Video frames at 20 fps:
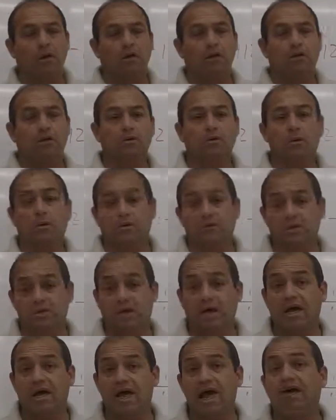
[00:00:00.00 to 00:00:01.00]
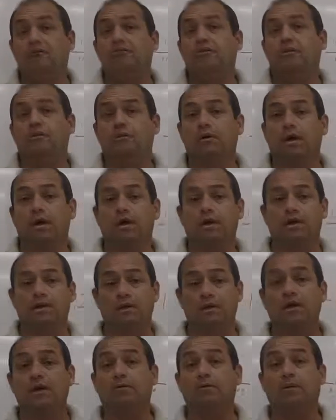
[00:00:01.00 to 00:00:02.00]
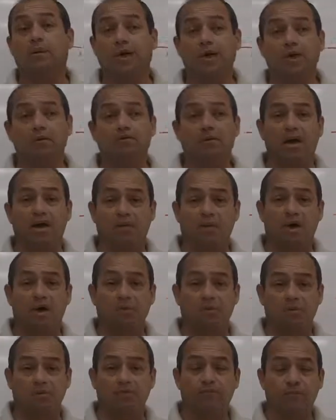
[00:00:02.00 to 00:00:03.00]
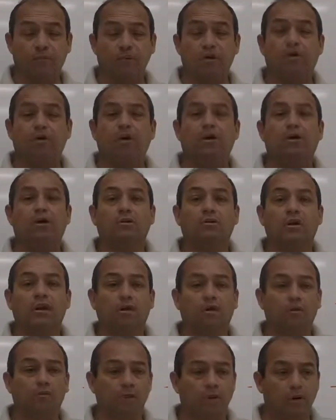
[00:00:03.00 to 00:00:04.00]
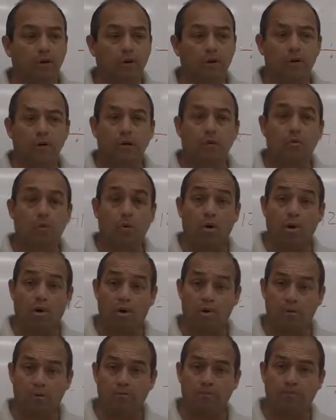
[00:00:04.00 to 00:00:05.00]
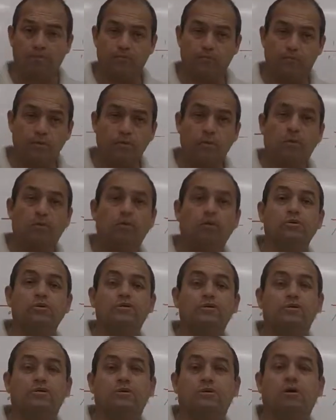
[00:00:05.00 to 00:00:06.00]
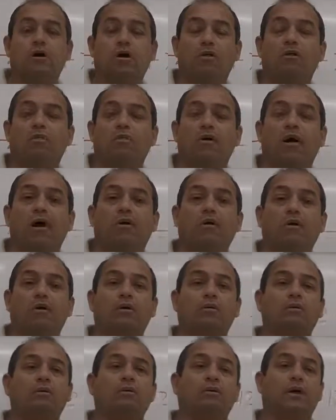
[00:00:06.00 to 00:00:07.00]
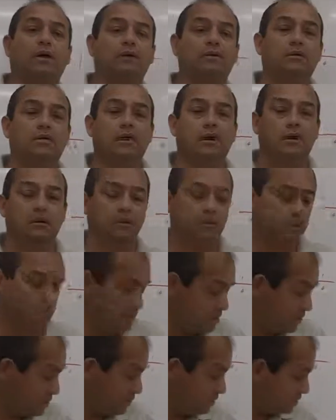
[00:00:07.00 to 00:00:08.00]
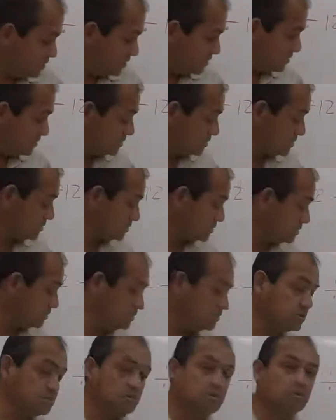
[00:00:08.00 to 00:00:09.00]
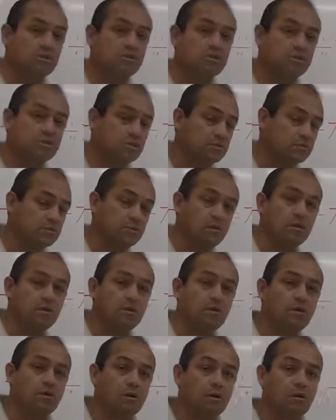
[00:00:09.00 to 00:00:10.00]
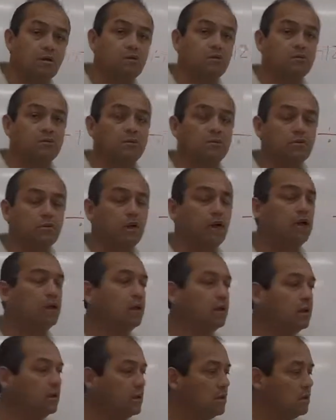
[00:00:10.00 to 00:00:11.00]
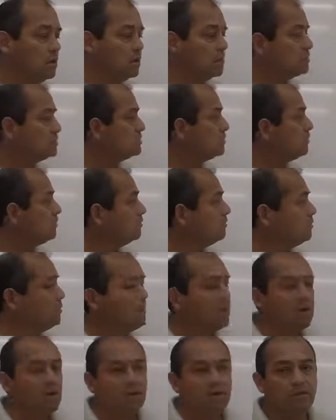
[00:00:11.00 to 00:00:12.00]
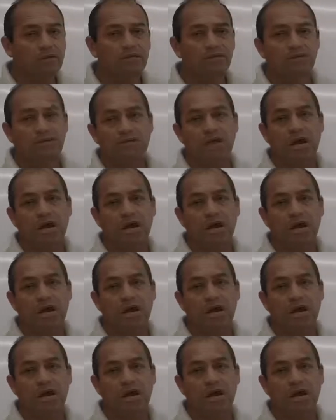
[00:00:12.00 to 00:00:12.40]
you won't have to get paid by them if you go a little bit over, where you don't use all the power that the solar systems are creating. So this is